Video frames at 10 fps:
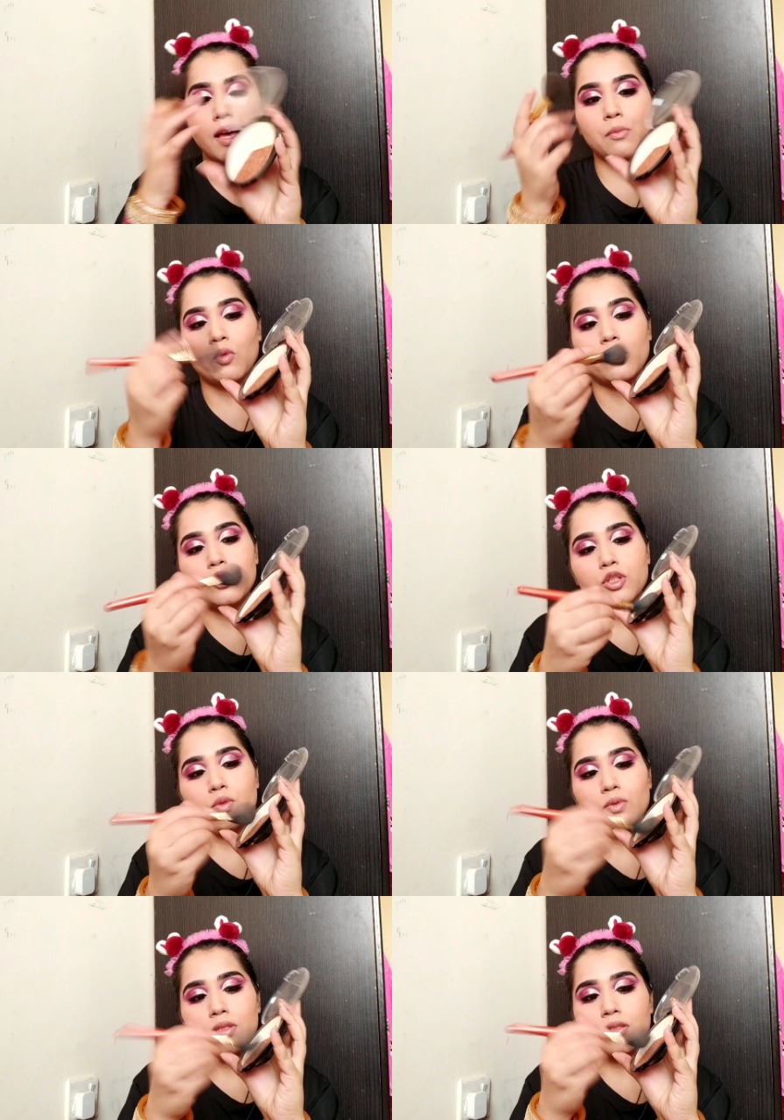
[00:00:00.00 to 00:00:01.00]
I'm going to
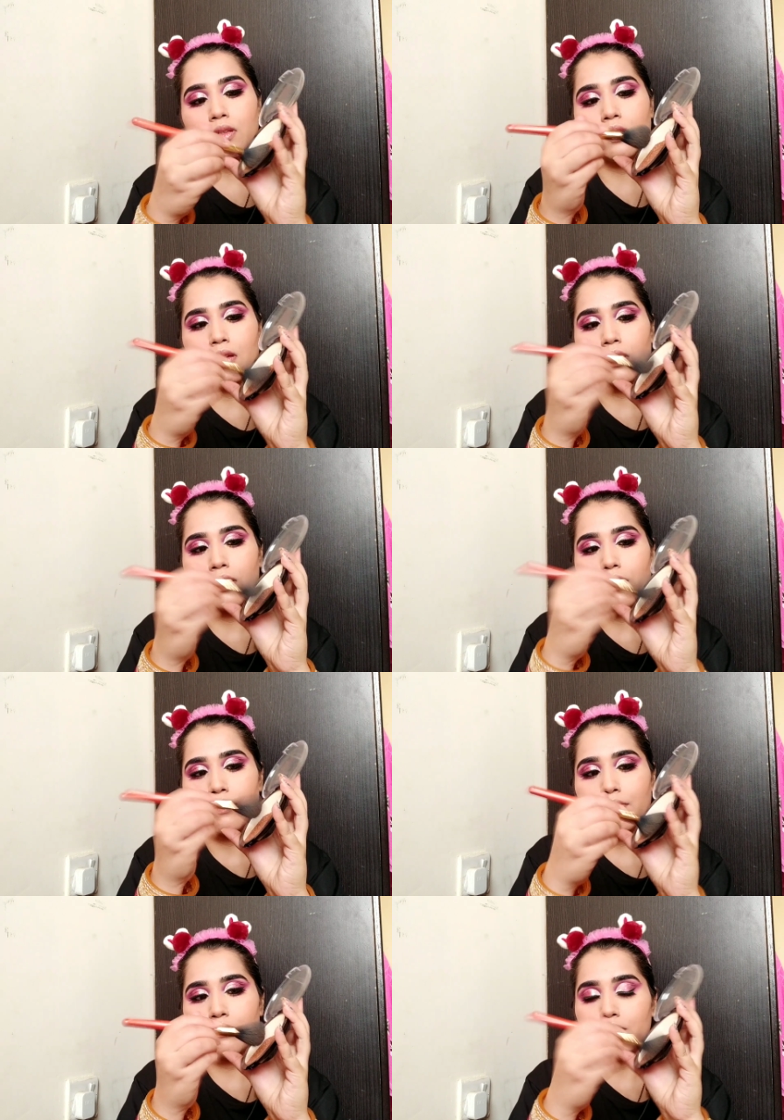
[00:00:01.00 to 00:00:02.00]
use
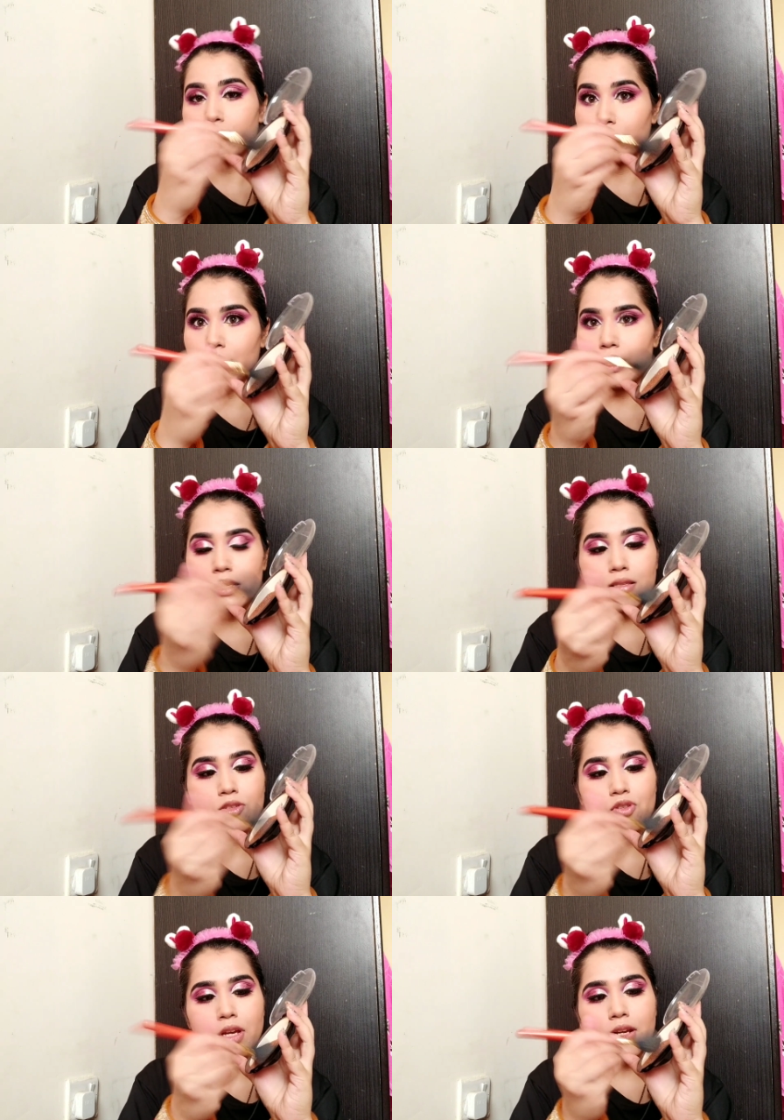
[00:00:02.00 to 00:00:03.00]
this
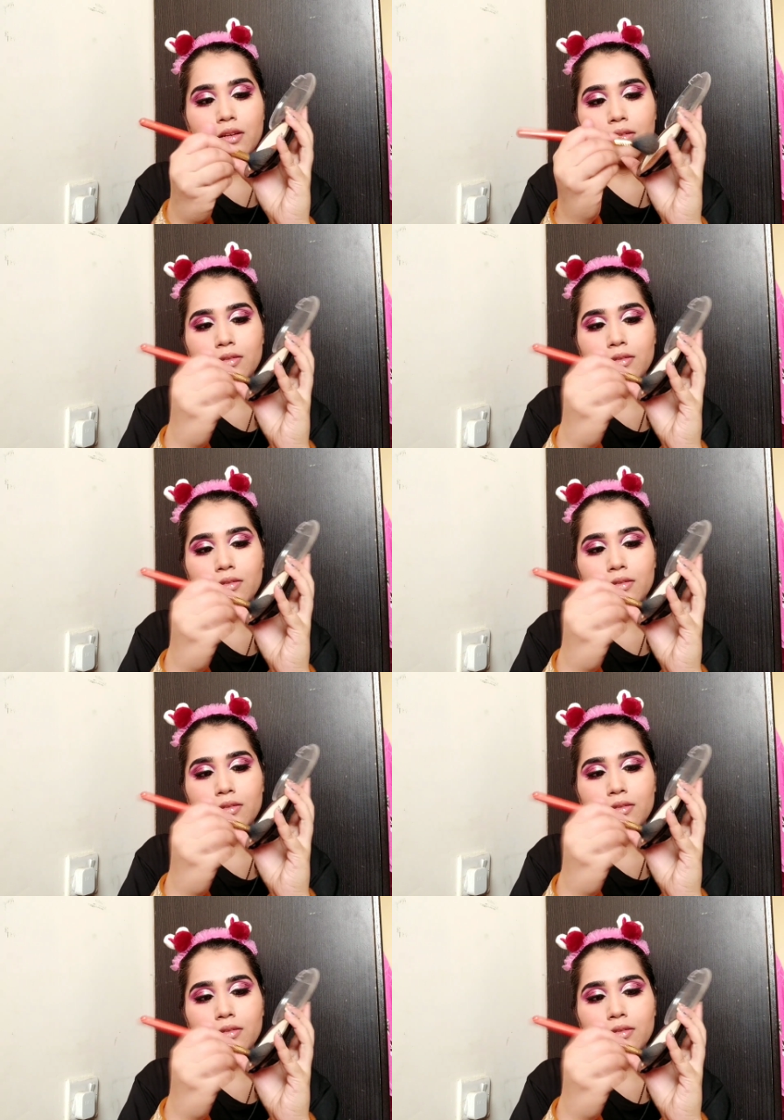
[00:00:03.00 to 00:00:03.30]
shade.